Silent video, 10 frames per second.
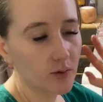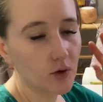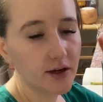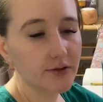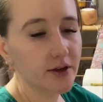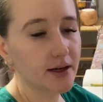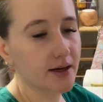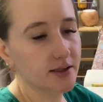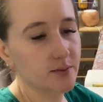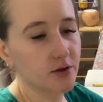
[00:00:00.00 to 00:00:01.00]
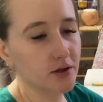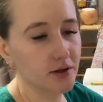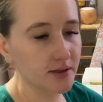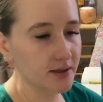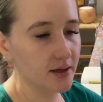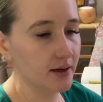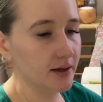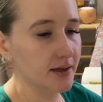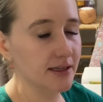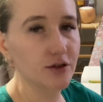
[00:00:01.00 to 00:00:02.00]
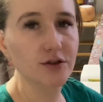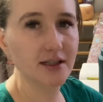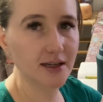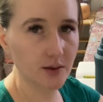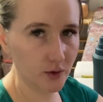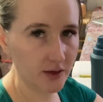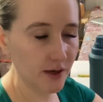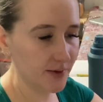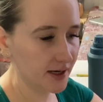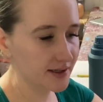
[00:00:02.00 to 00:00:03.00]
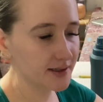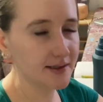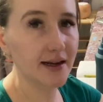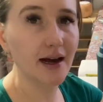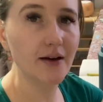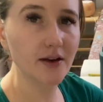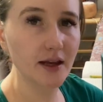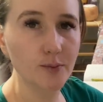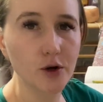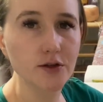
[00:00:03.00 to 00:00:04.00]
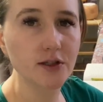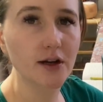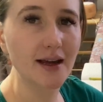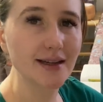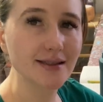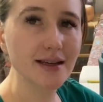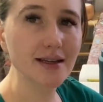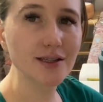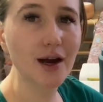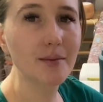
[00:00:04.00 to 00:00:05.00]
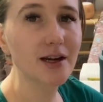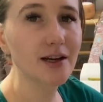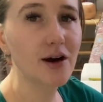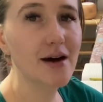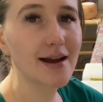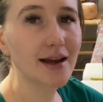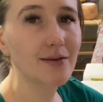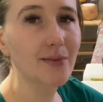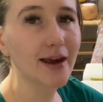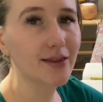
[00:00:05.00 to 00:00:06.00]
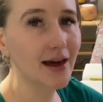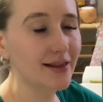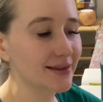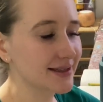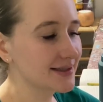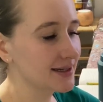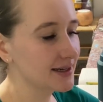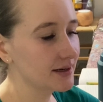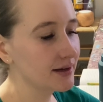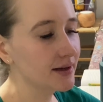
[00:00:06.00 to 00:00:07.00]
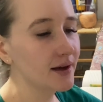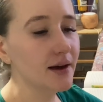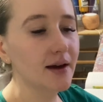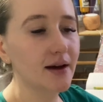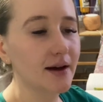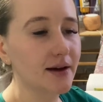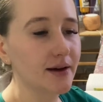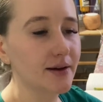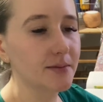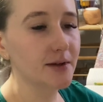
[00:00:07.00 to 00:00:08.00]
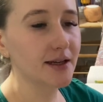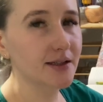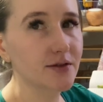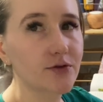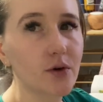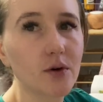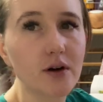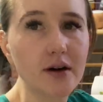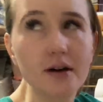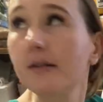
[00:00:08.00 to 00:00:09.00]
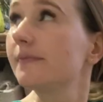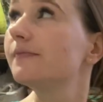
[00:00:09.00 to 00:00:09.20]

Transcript: One of the customers is interested in one of my paintings that I haven't yet posted on Etsy, so I'm gonna go ahead and make that listing. Um, it's for